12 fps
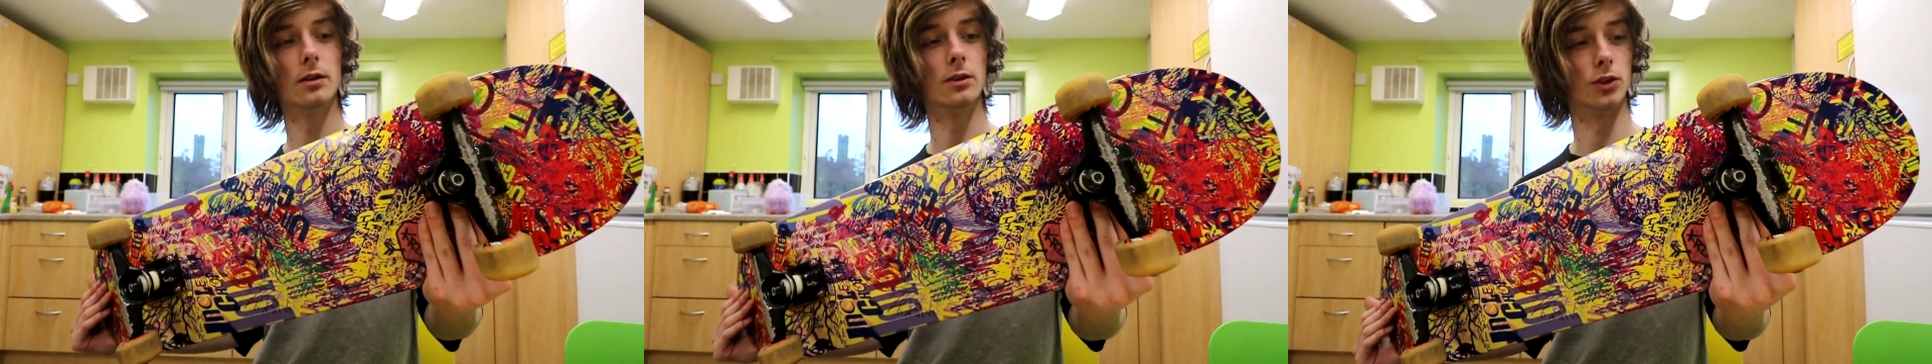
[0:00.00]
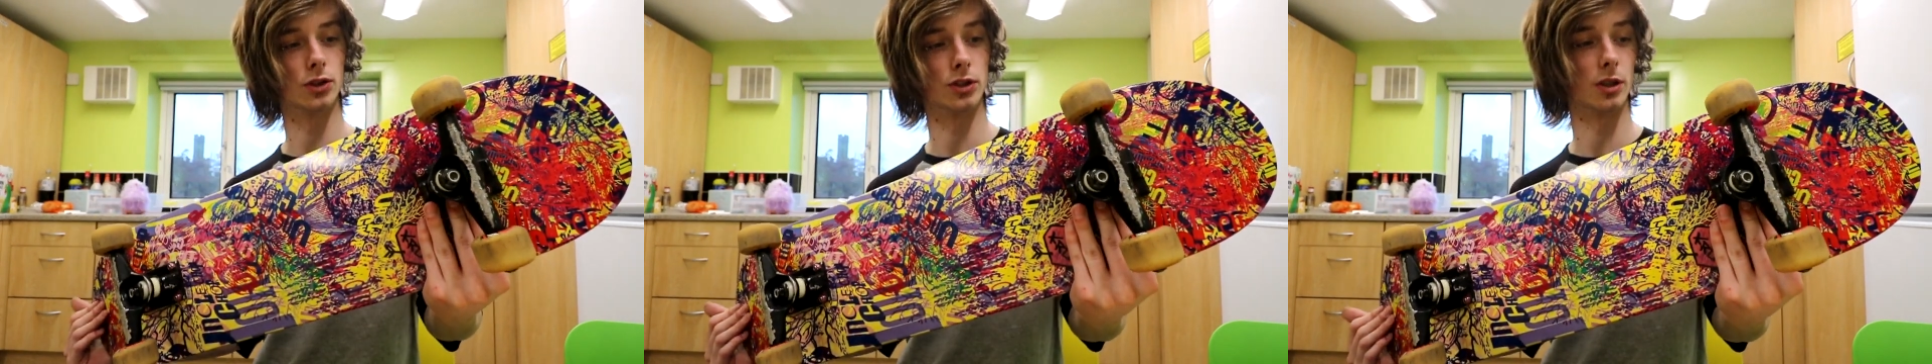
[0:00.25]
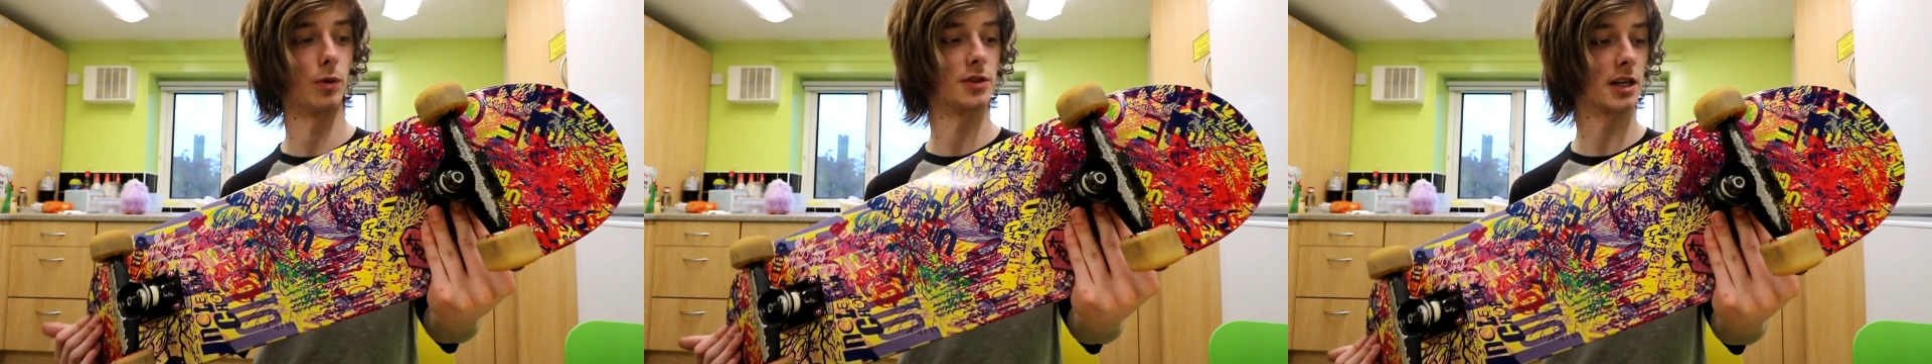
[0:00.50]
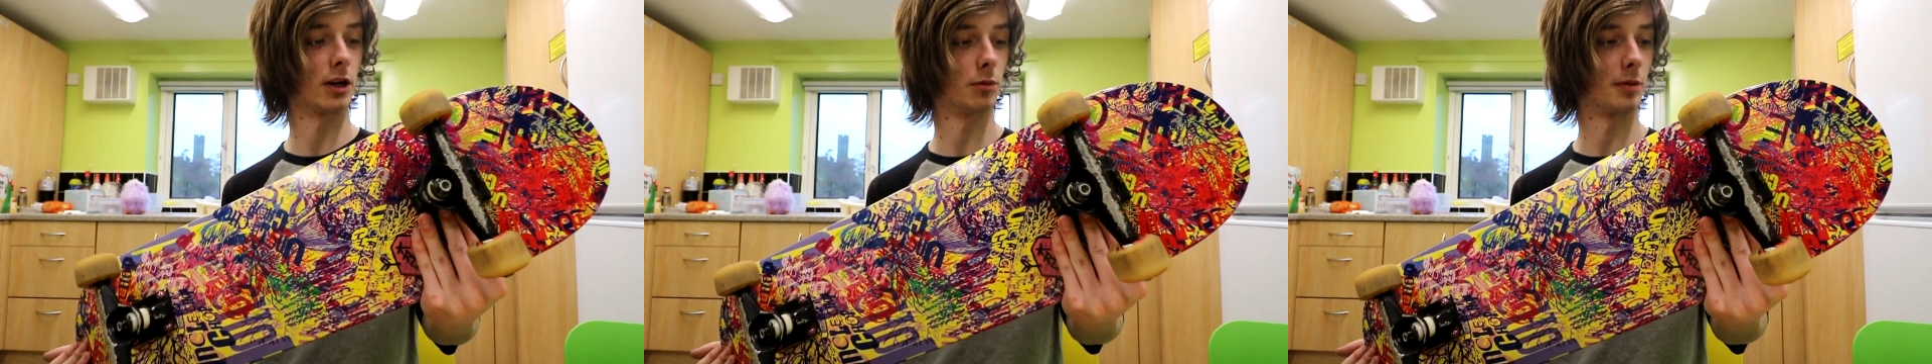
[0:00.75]
just because I want
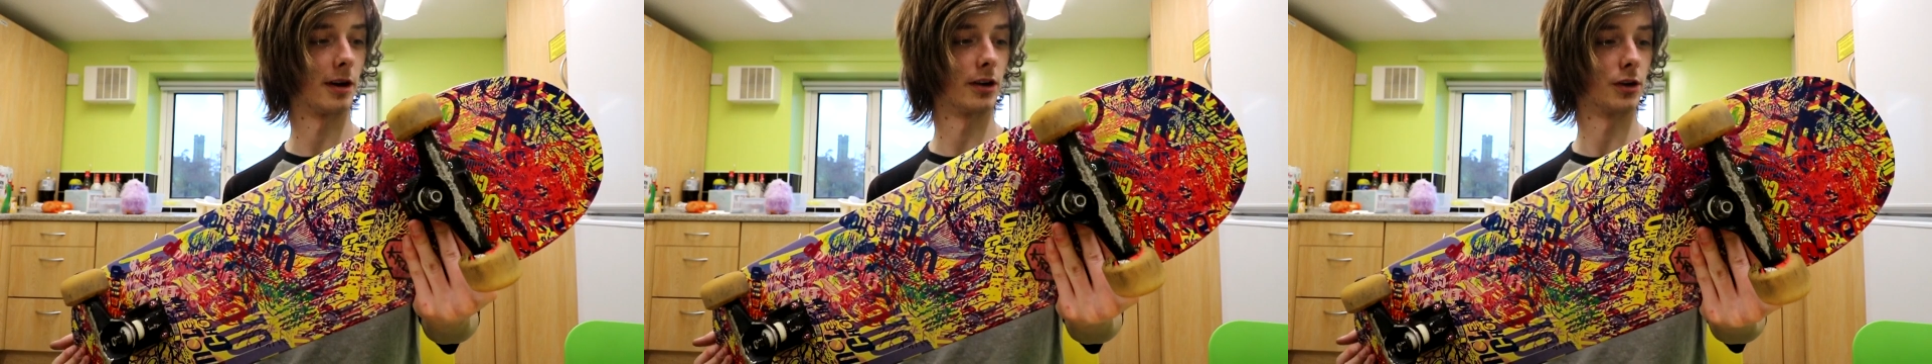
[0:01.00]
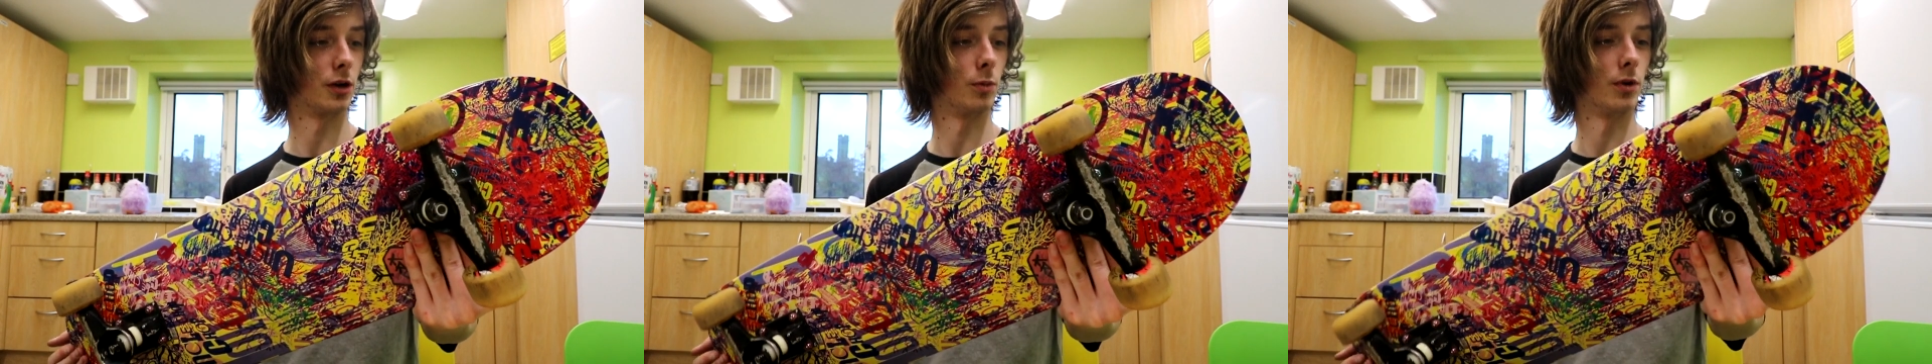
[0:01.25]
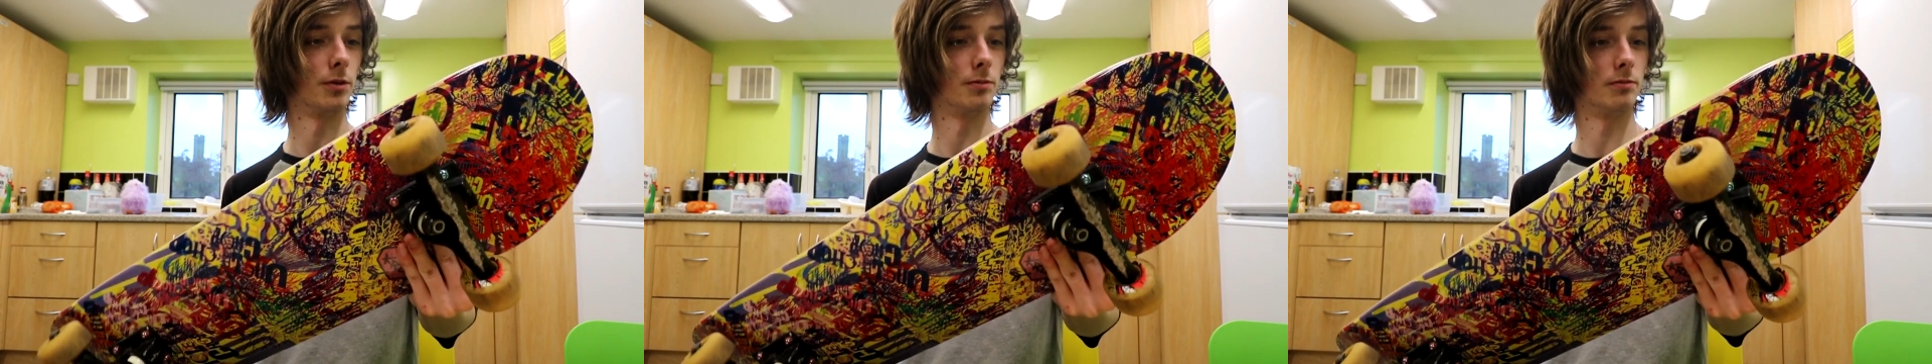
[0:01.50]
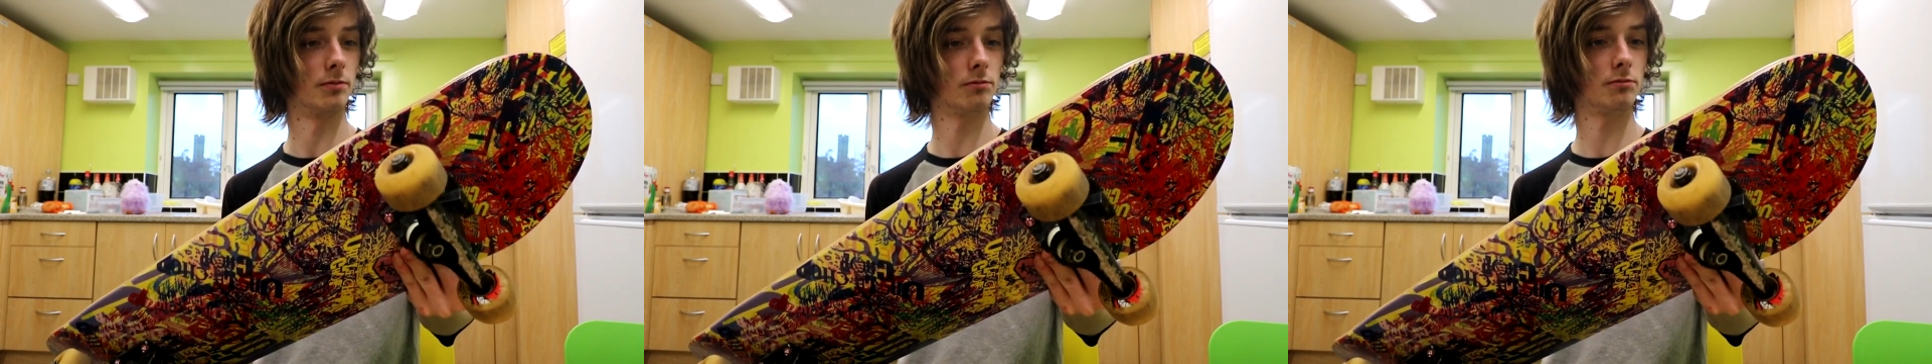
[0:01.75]
to help them out and I don't want
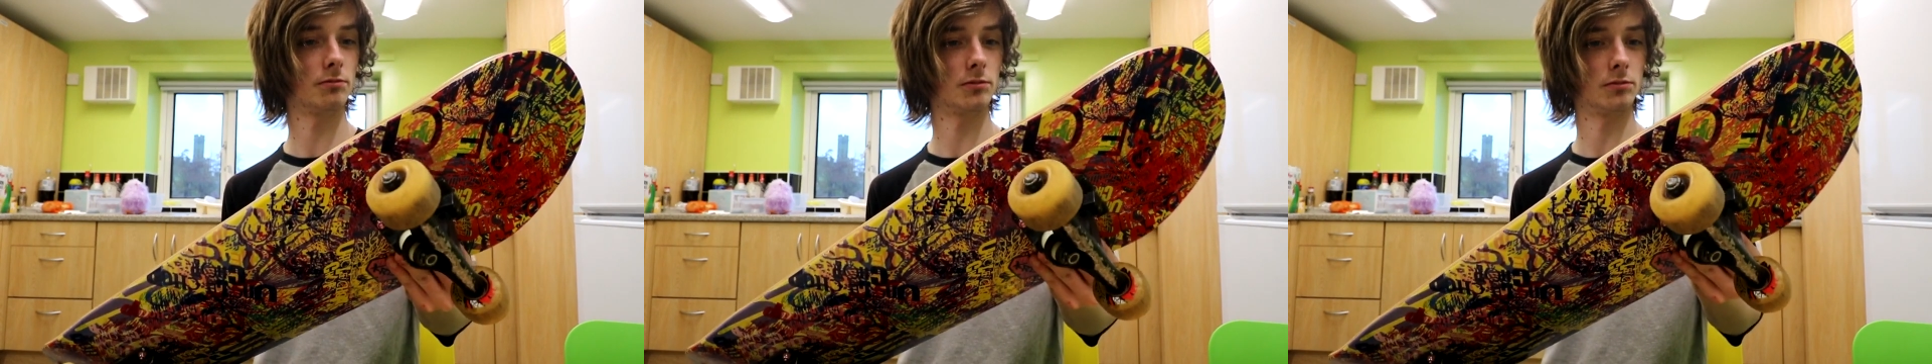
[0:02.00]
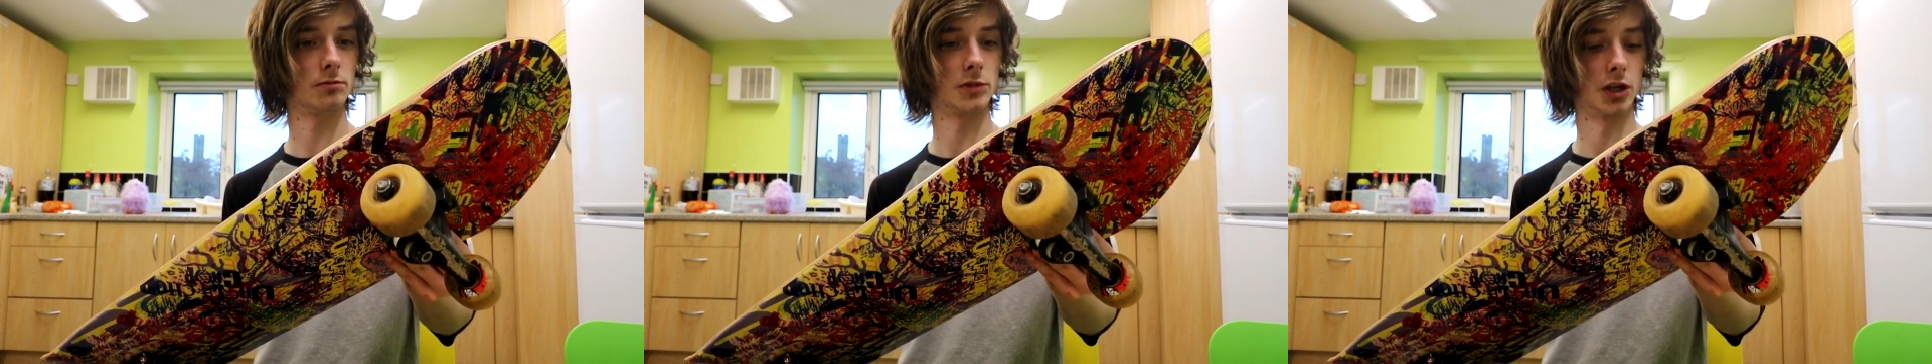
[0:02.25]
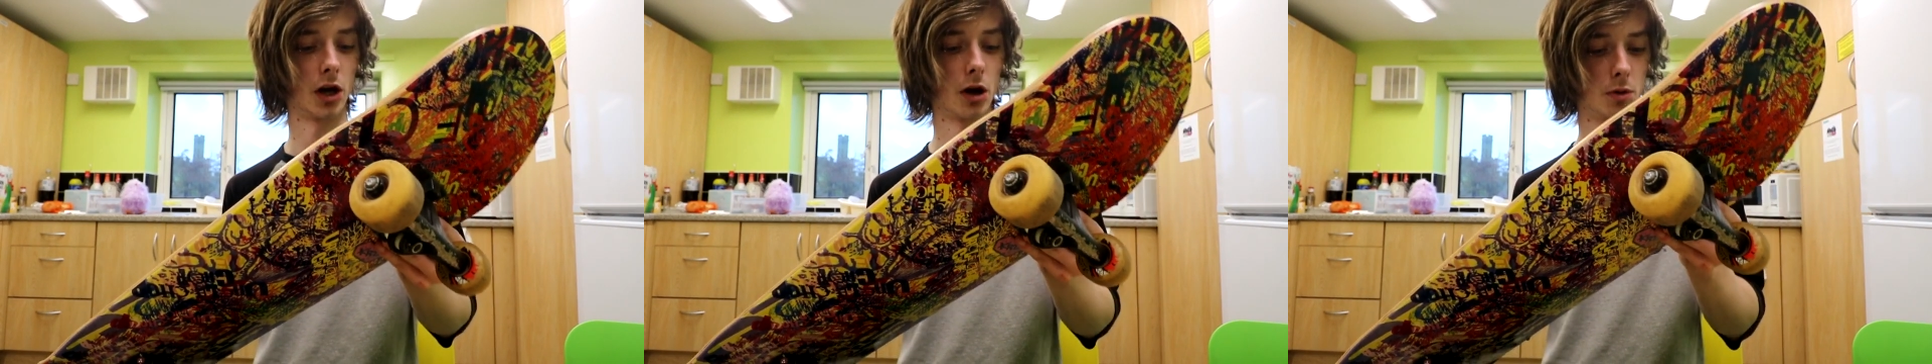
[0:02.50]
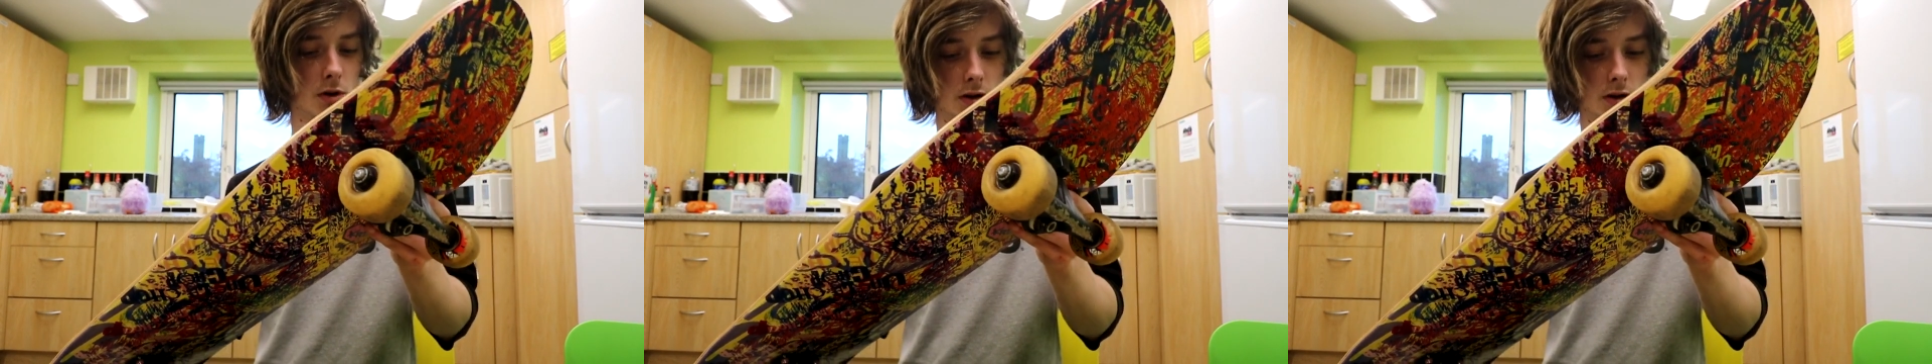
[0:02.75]
them to go.